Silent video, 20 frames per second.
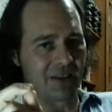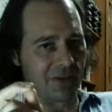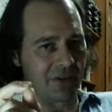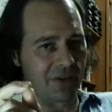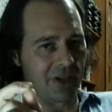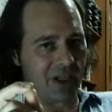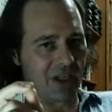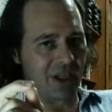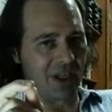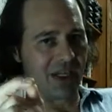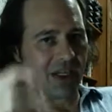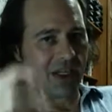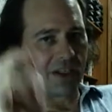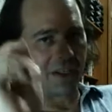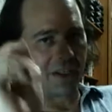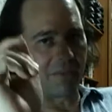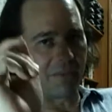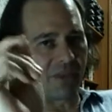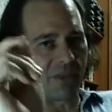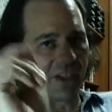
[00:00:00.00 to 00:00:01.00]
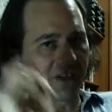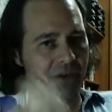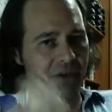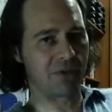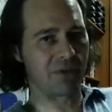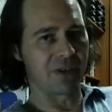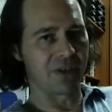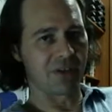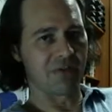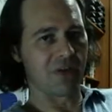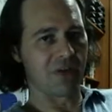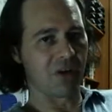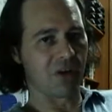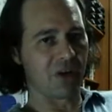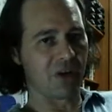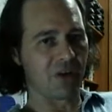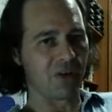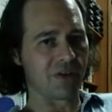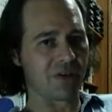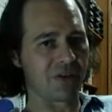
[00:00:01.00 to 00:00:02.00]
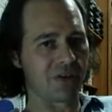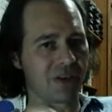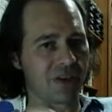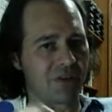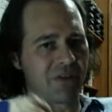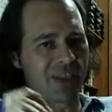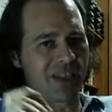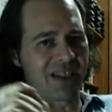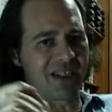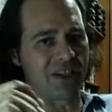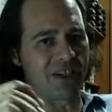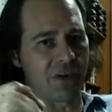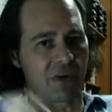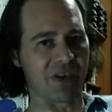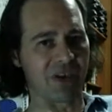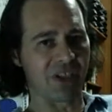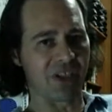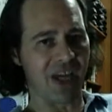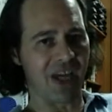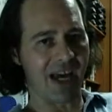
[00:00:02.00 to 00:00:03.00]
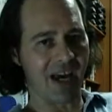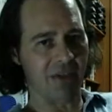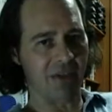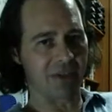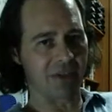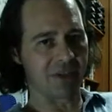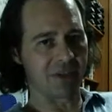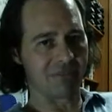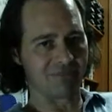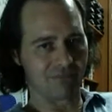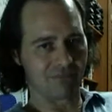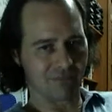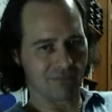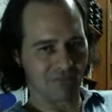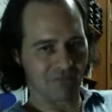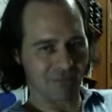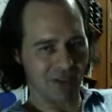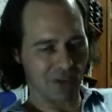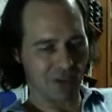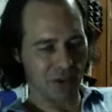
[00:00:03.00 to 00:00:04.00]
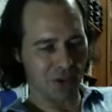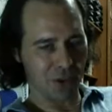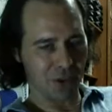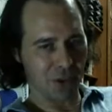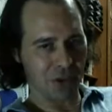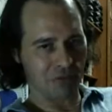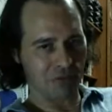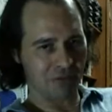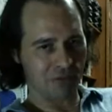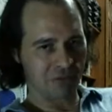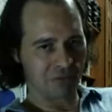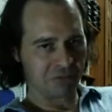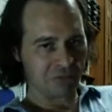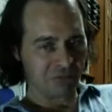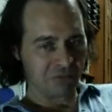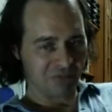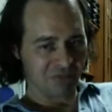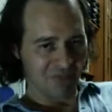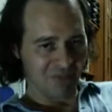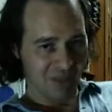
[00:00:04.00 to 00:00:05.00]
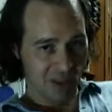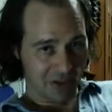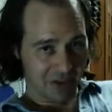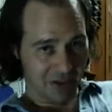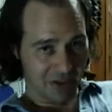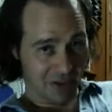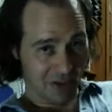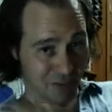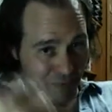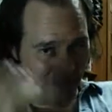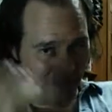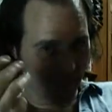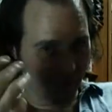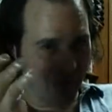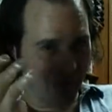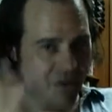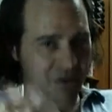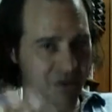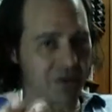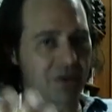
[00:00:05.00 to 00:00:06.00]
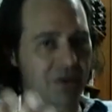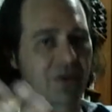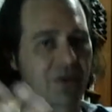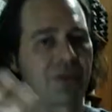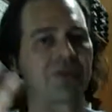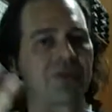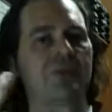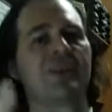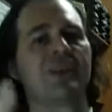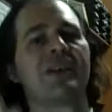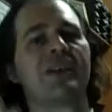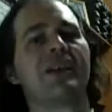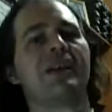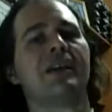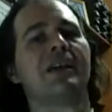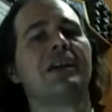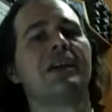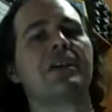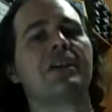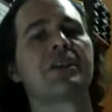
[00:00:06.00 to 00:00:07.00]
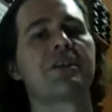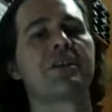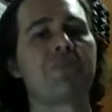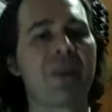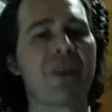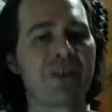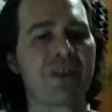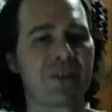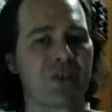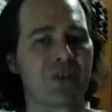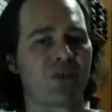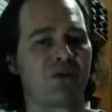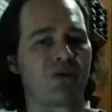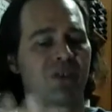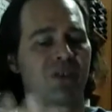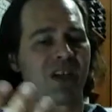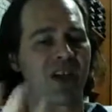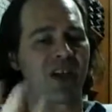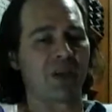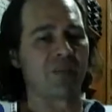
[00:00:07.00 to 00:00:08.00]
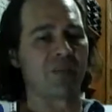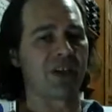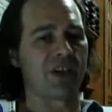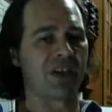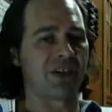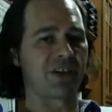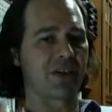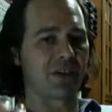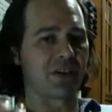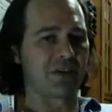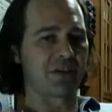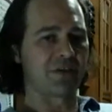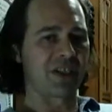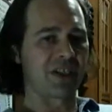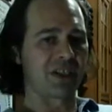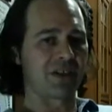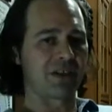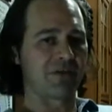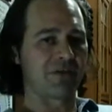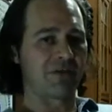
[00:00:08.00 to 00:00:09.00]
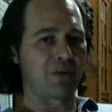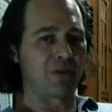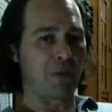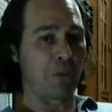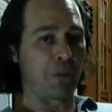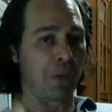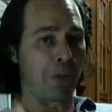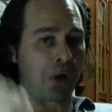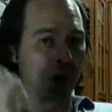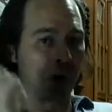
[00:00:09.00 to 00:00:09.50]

Okay? Something is going to fall. Something is going to happen. Okay? So, those are the three special combinations of tense and form.